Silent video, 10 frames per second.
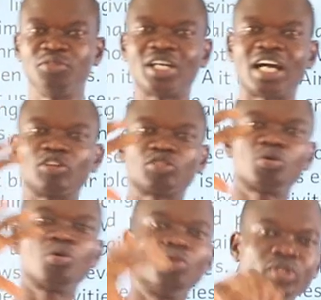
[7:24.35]
You cannot
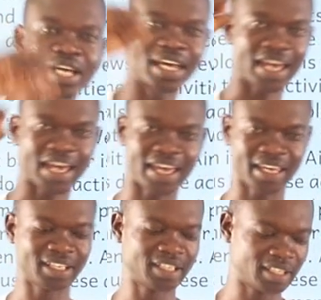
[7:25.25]
hold
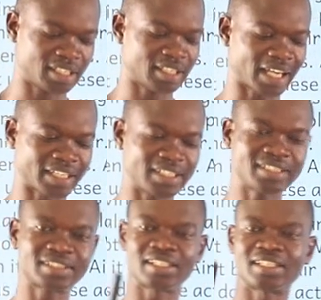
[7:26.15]
air like
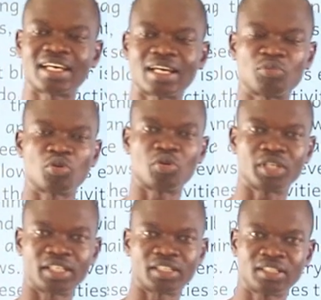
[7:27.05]
this thing that I'm
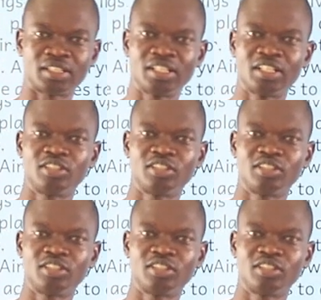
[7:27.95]
holding.